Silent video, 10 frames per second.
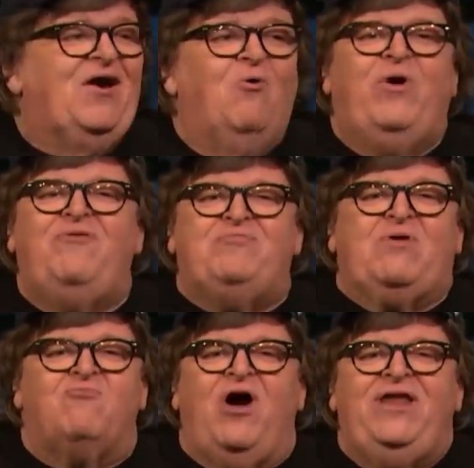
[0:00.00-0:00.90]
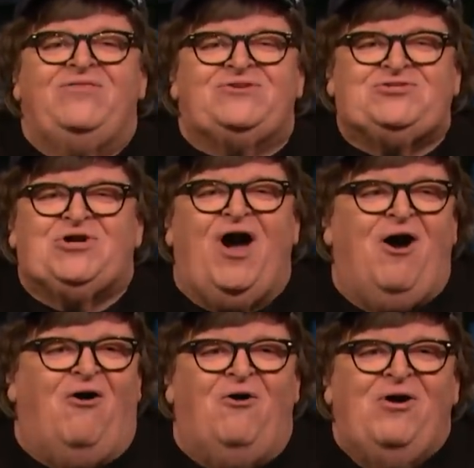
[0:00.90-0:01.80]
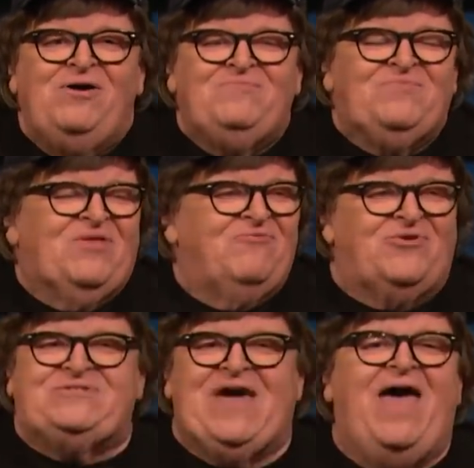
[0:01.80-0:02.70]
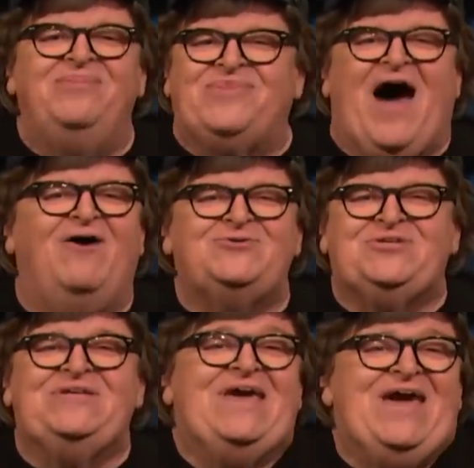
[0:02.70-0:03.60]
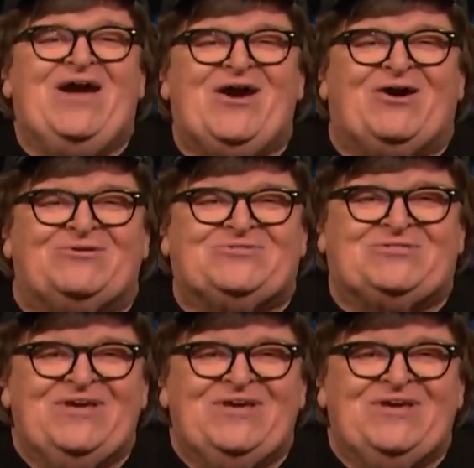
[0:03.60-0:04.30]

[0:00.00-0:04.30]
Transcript: we've been running the show for ten thousand years.